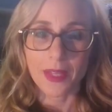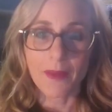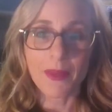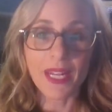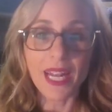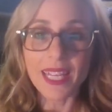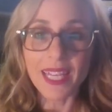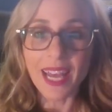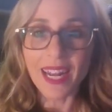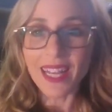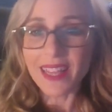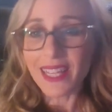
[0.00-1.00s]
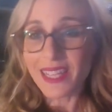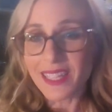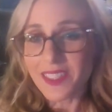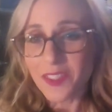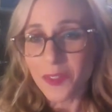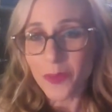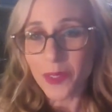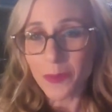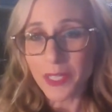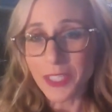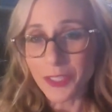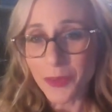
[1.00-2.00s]
I mean, again, I think this is what
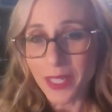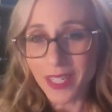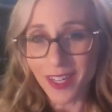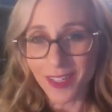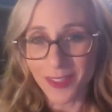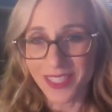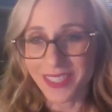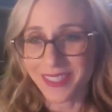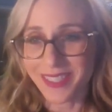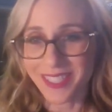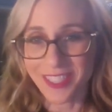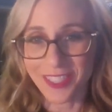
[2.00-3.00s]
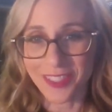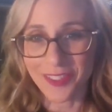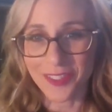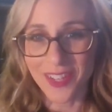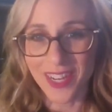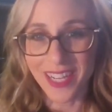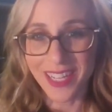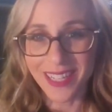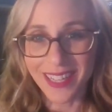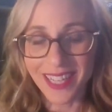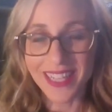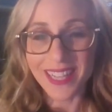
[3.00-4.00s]
we do in our OT sessions,
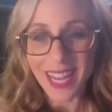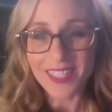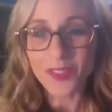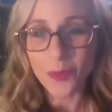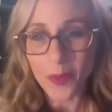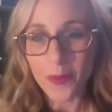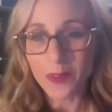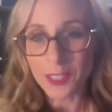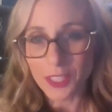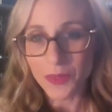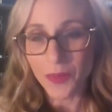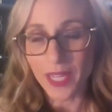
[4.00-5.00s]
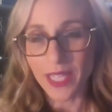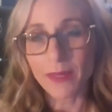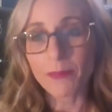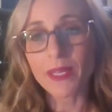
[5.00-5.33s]
right? Like that's what we're doing.